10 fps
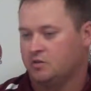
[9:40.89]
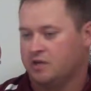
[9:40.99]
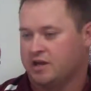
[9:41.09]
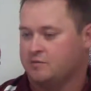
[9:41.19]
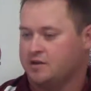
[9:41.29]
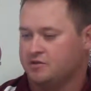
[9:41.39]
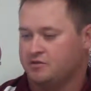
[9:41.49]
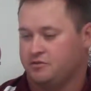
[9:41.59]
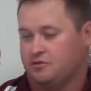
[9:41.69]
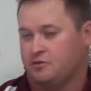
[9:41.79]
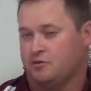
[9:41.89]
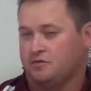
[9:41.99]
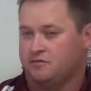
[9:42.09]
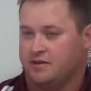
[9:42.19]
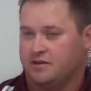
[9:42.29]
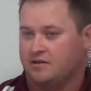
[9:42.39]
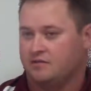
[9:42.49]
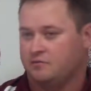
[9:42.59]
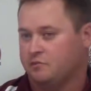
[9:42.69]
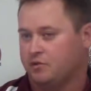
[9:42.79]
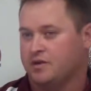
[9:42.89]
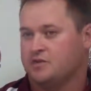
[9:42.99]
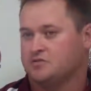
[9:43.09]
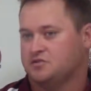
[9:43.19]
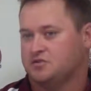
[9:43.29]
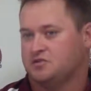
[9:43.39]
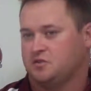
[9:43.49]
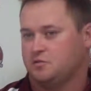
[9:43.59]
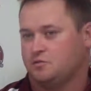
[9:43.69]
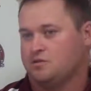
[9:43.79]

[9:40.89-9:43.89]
we got about 35 players this year,